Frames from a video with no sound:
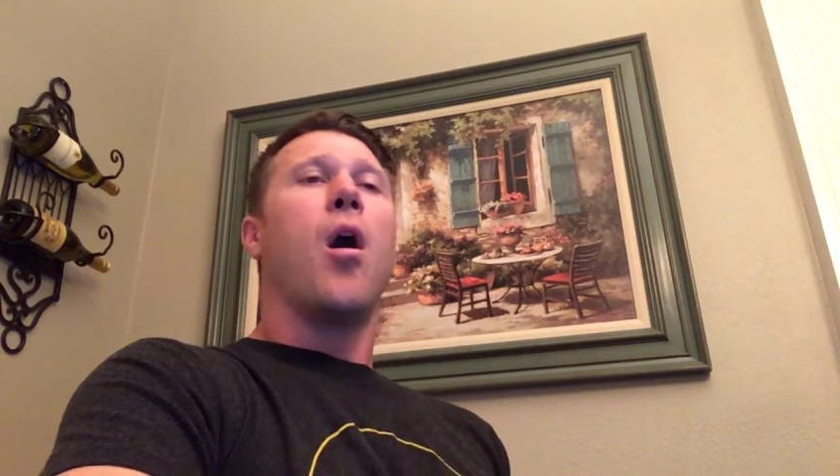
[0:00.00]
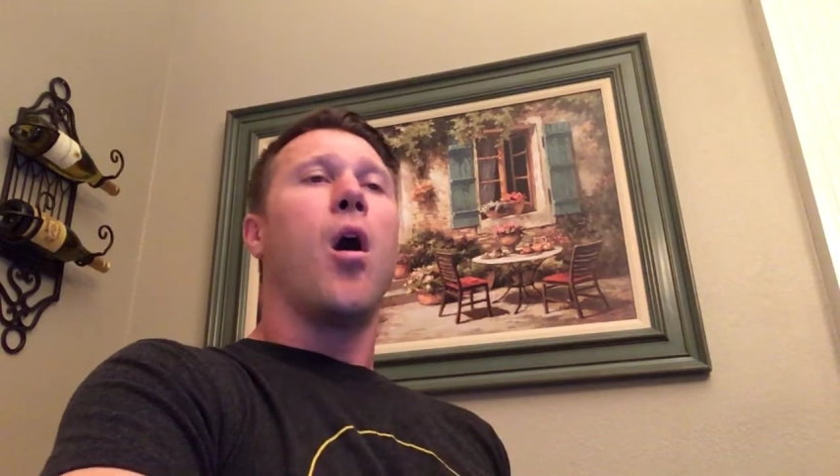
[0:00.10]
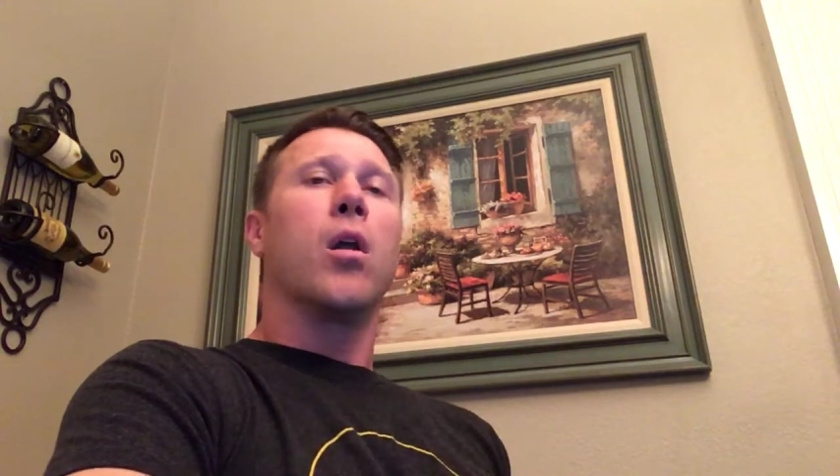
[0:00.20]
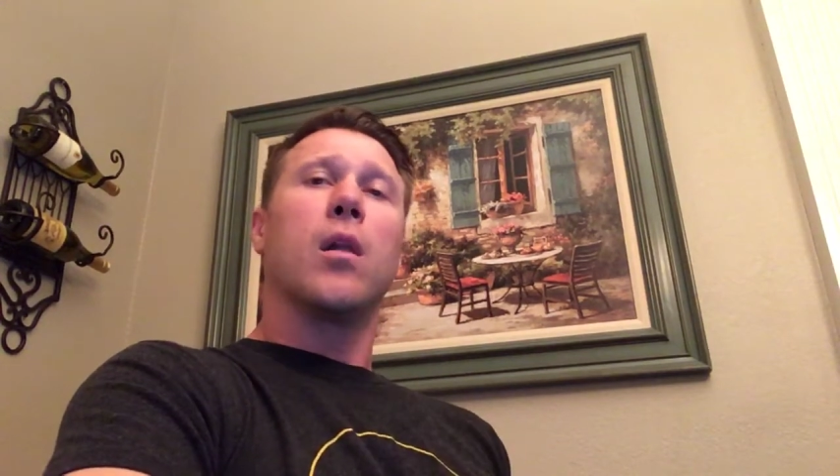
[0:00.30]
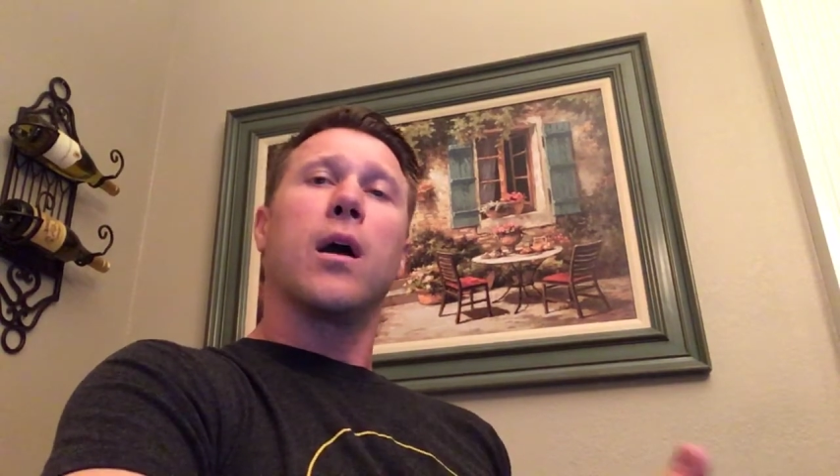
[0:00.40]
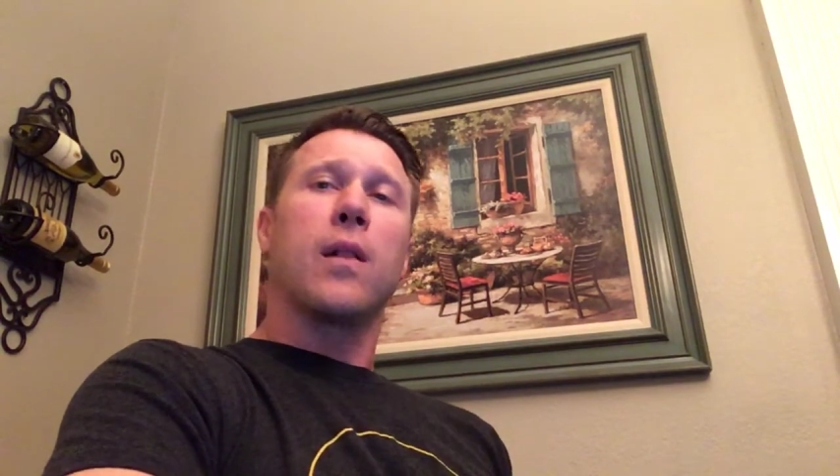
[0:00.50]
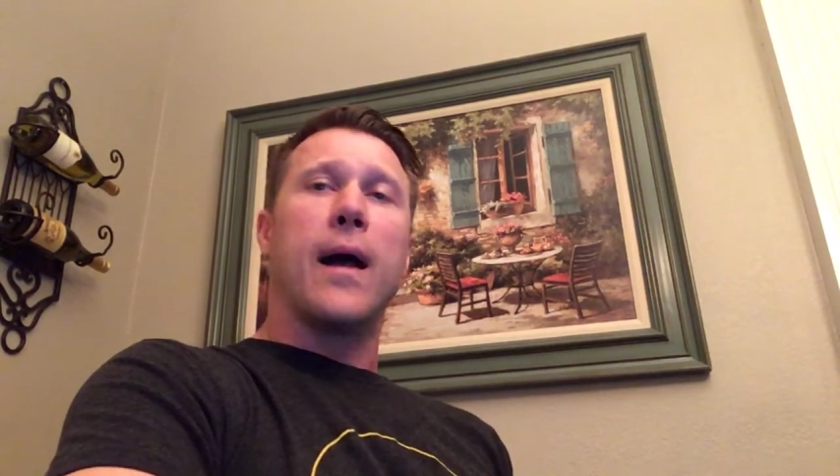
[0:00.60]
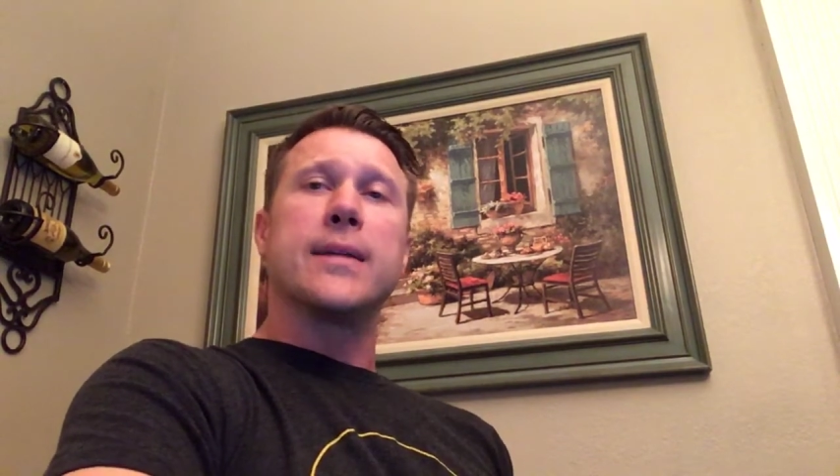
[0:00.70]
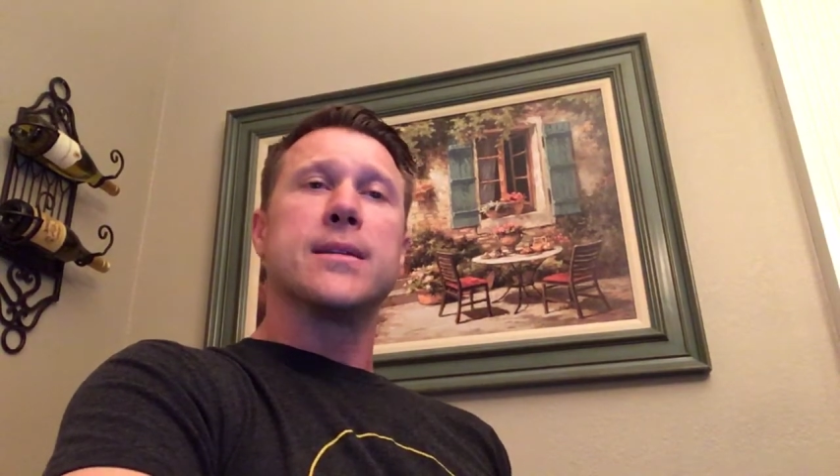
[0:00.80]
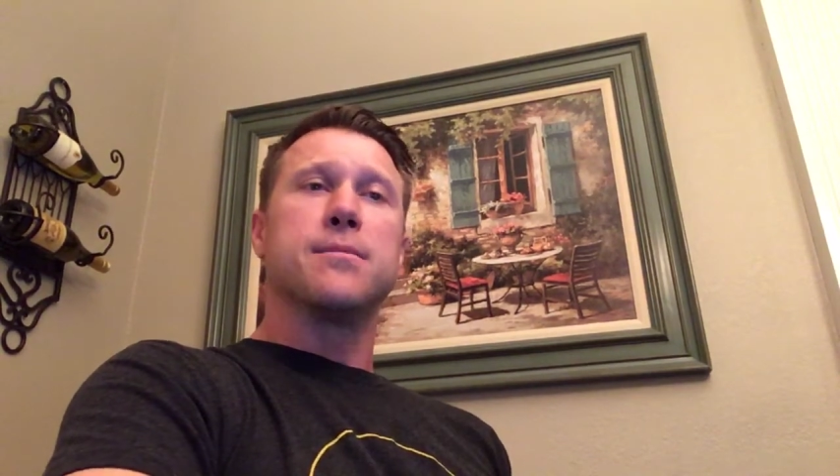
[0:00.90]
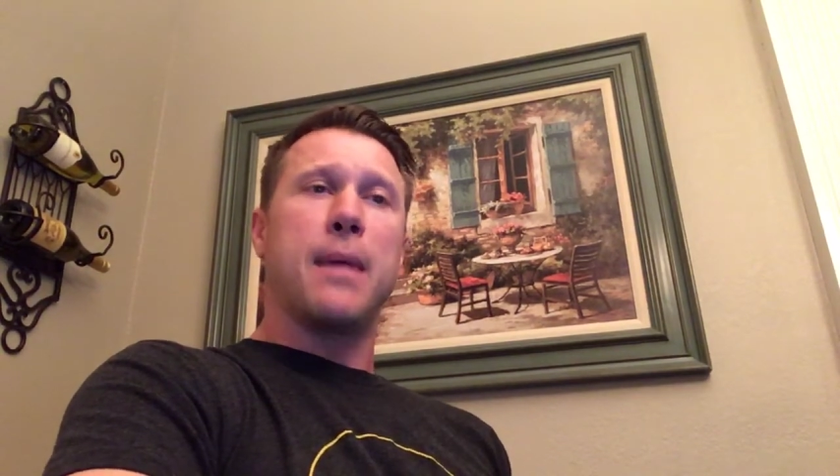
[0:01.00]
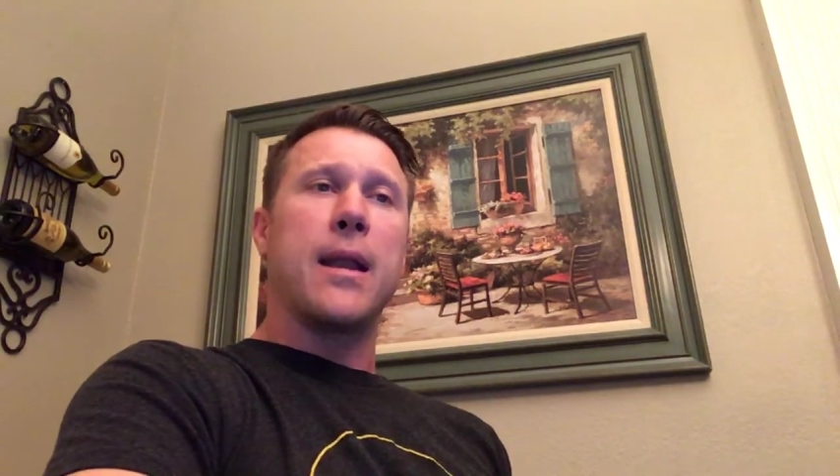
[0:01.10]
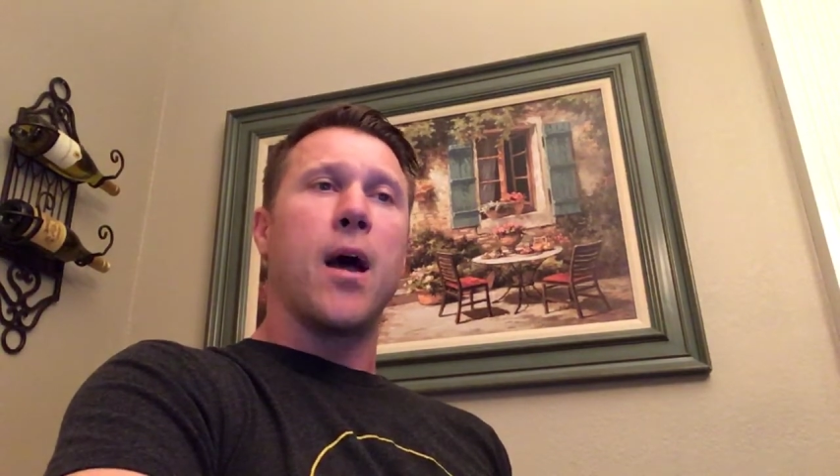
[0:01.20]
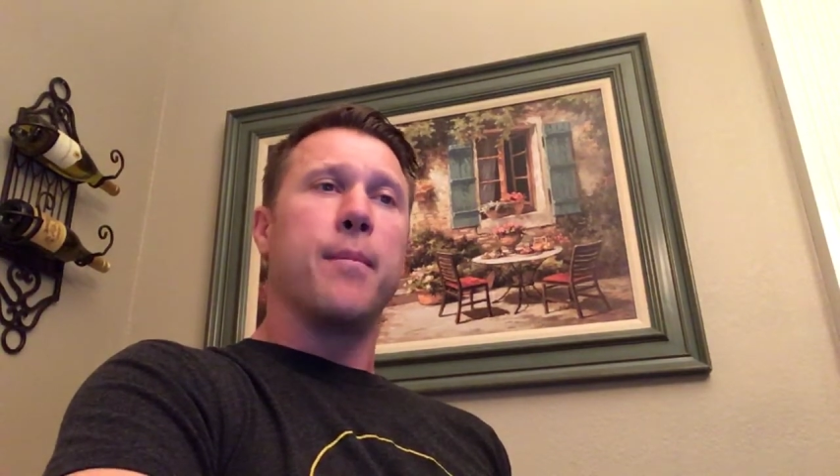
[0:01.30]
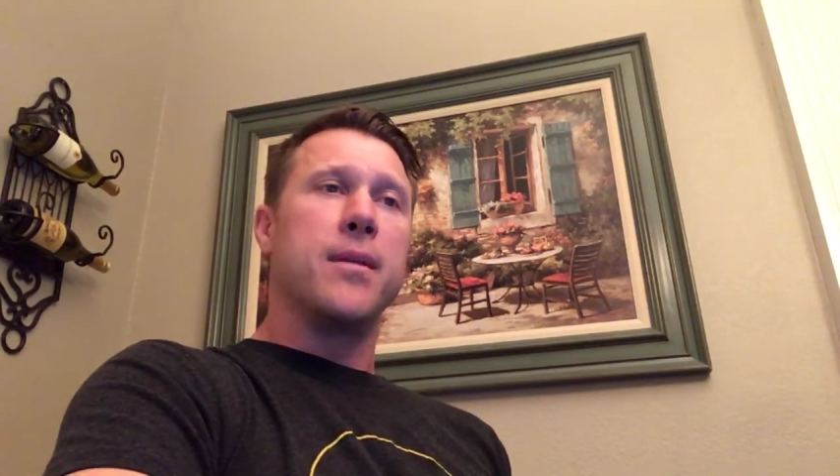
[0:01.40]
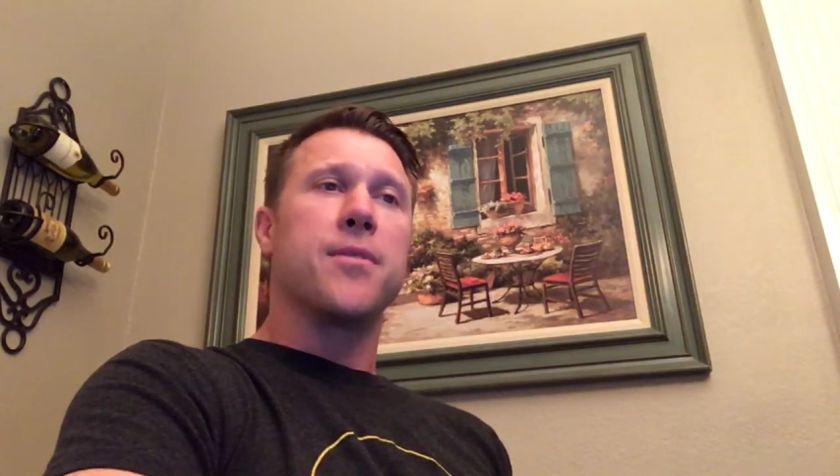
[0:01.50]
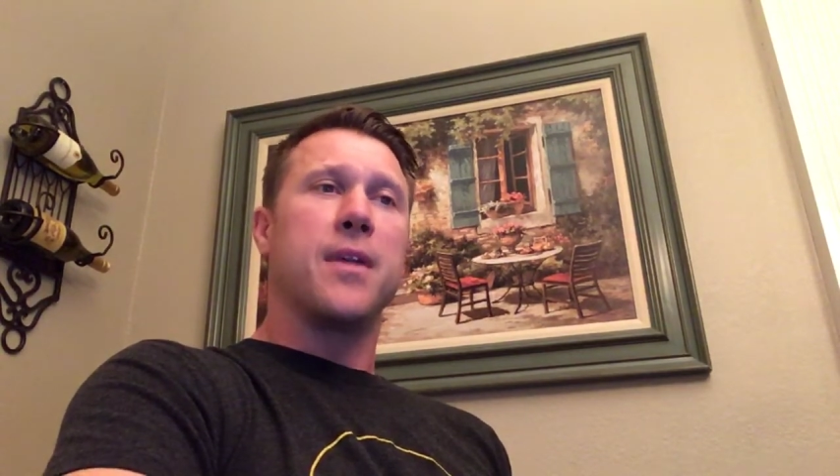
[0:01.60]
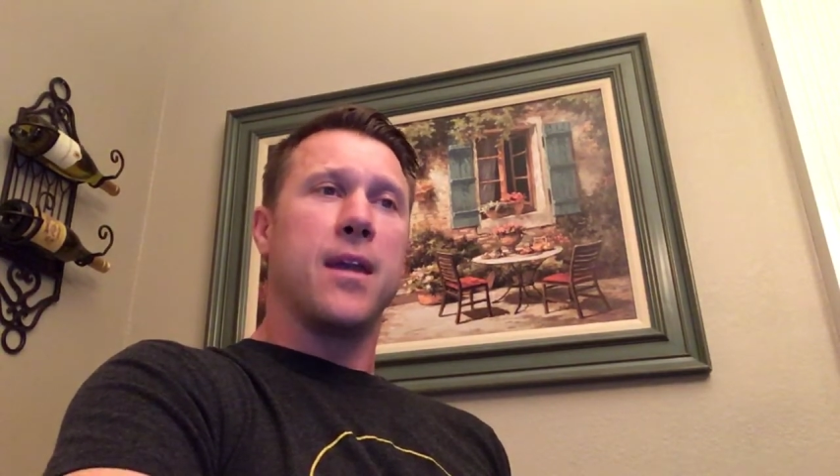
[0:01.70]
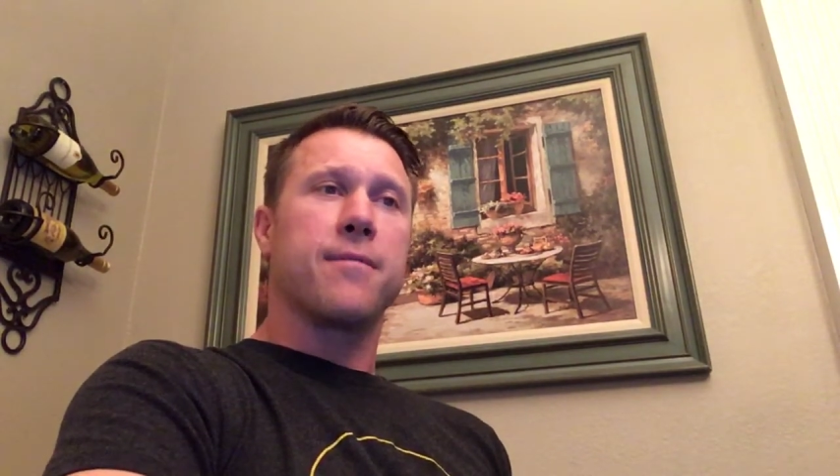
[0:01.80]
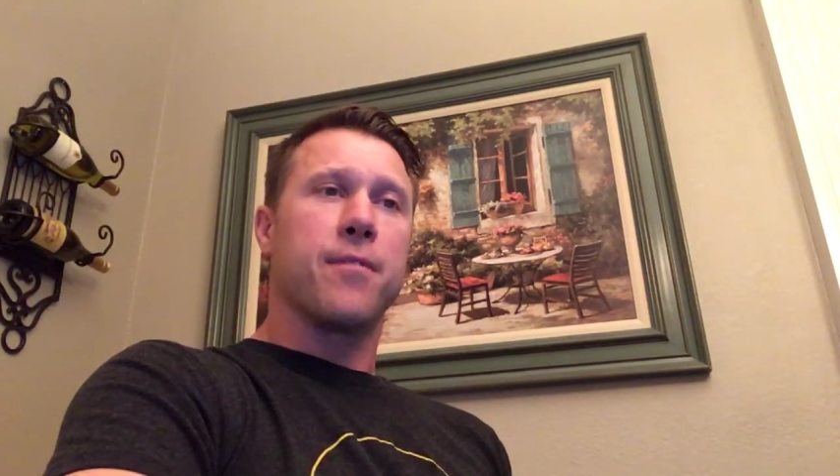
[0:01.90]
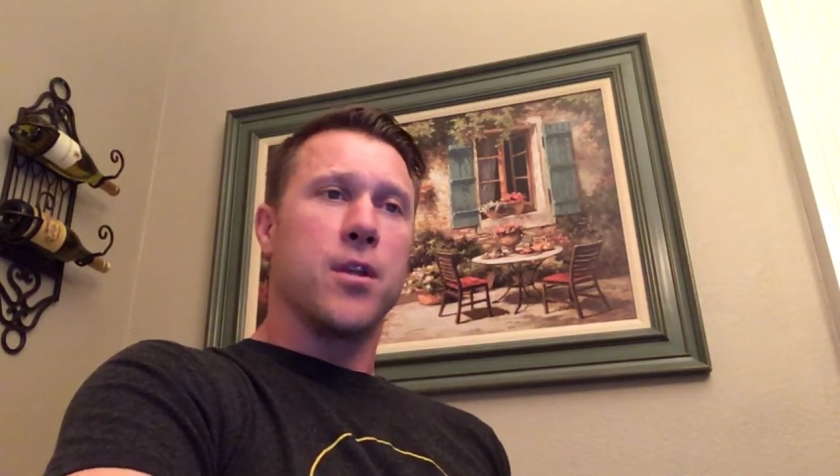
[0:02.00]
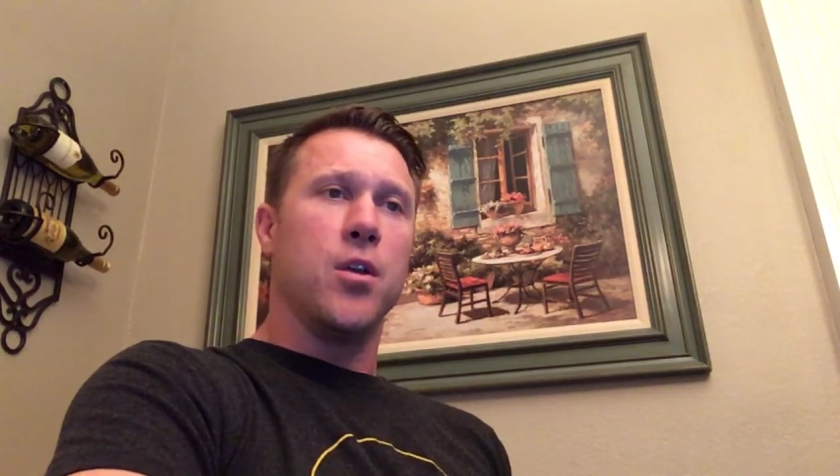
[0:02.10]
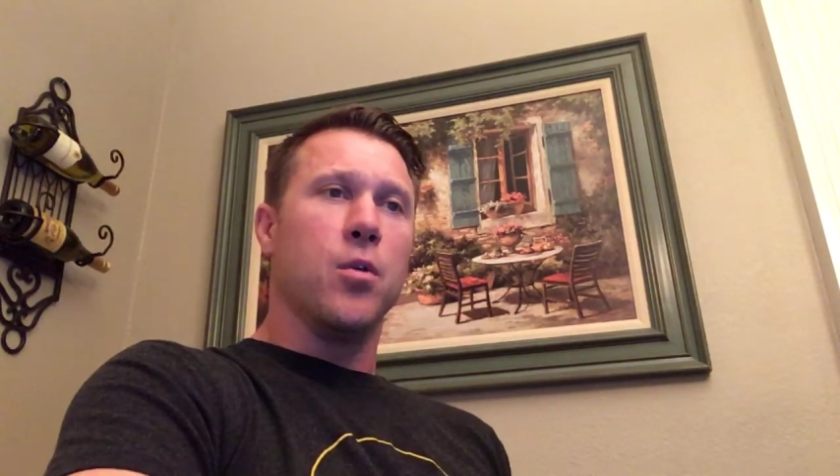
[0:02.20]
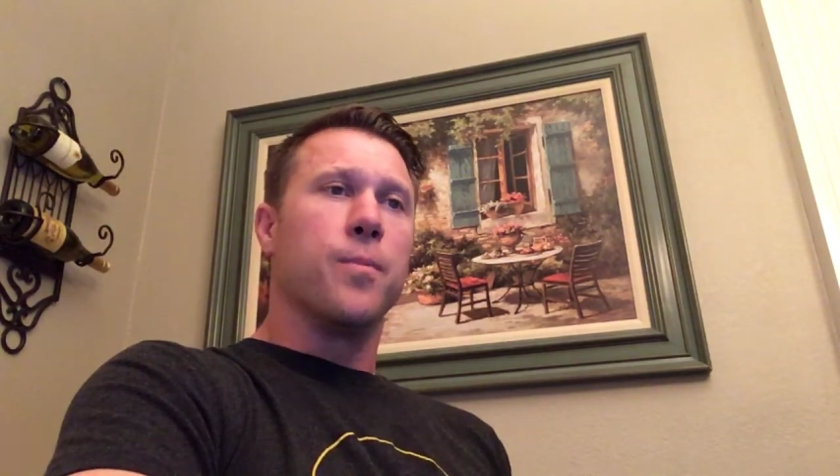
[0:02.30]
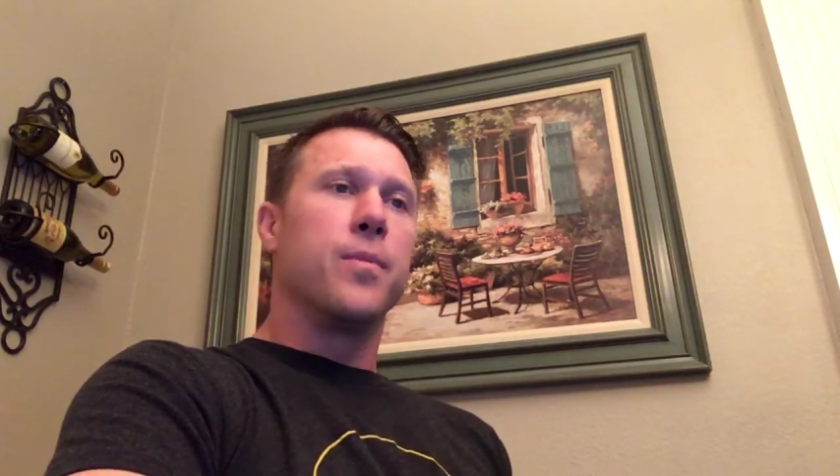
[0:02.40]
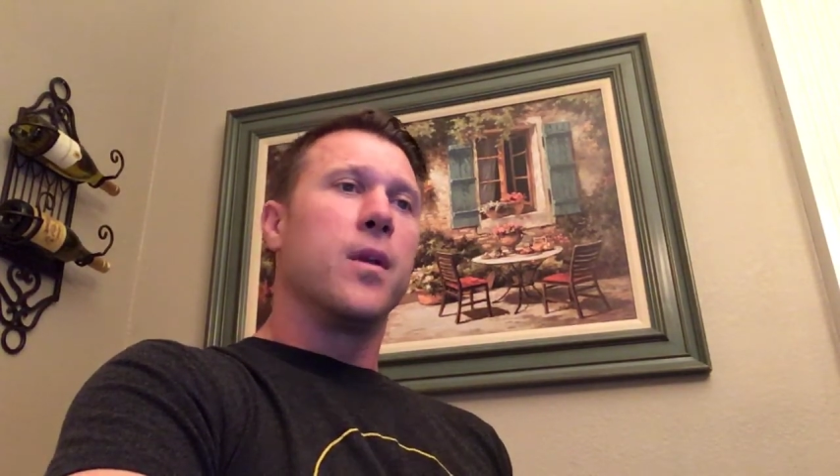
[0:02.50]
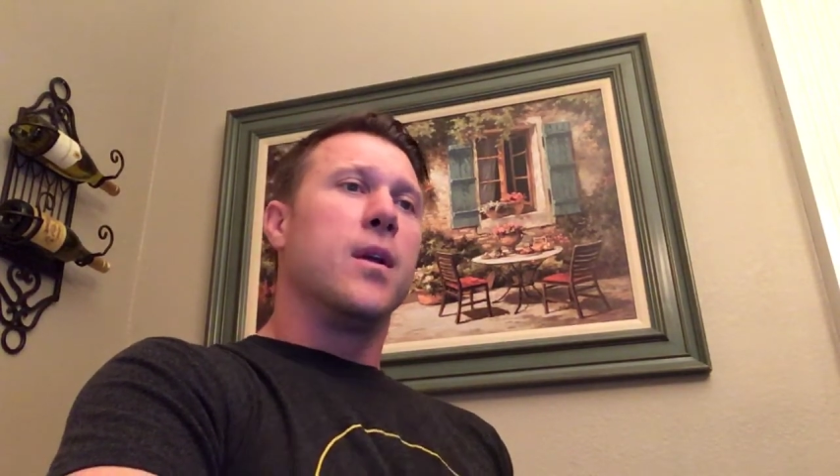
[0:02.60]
online classes may not be the thing for you.